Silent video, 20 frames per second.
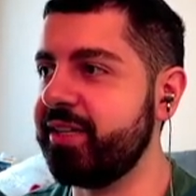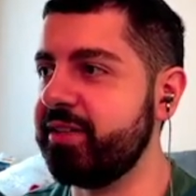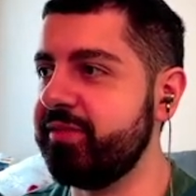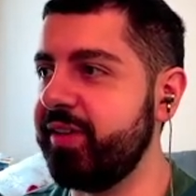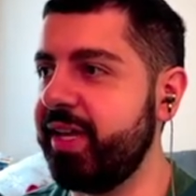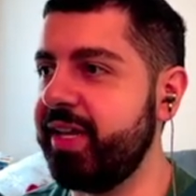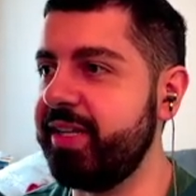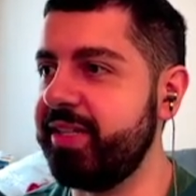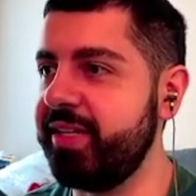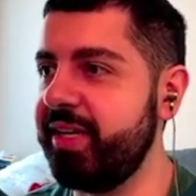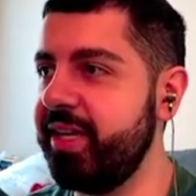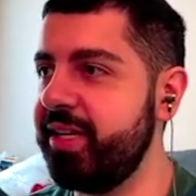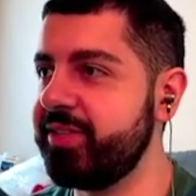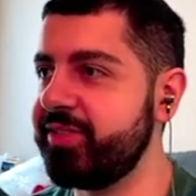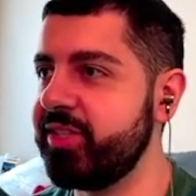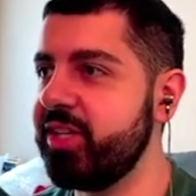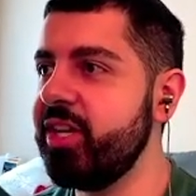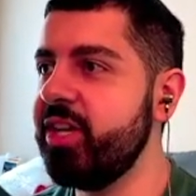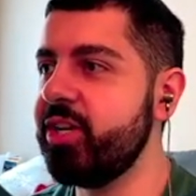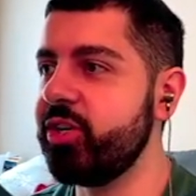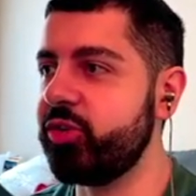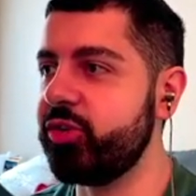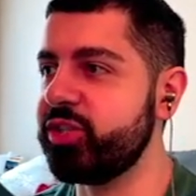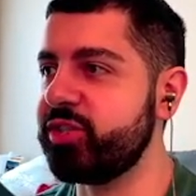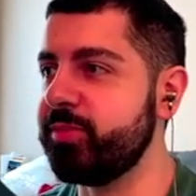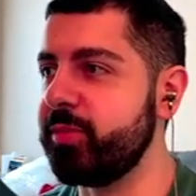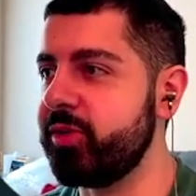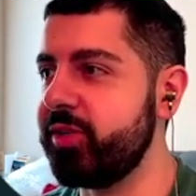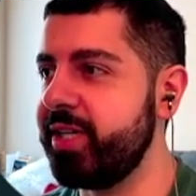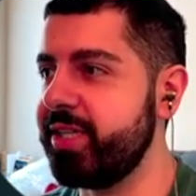88s. Chris
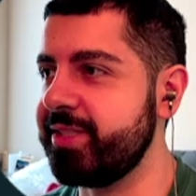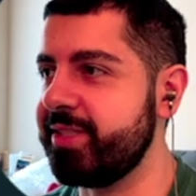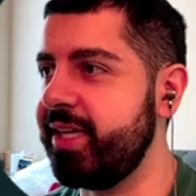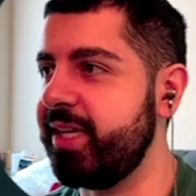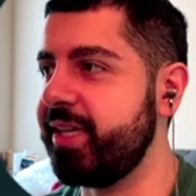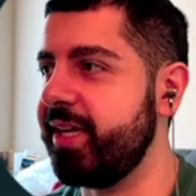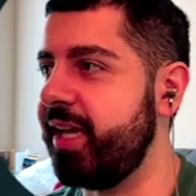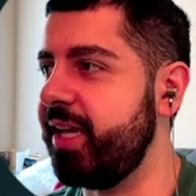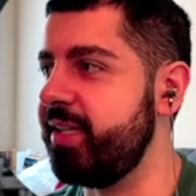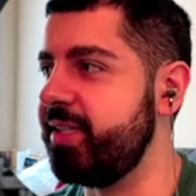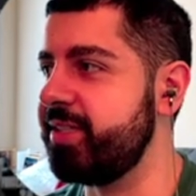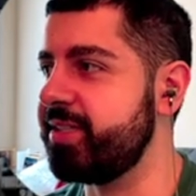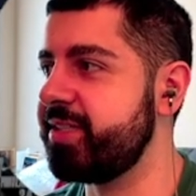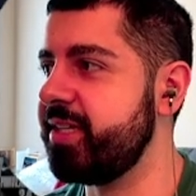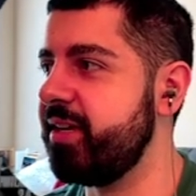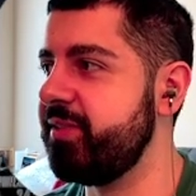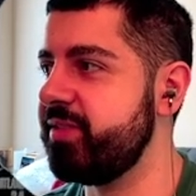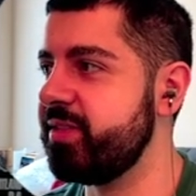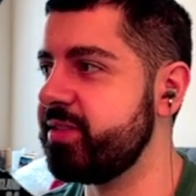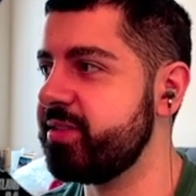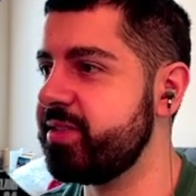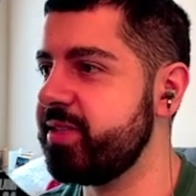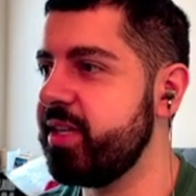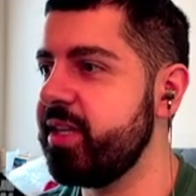Murray has a lot of 87s.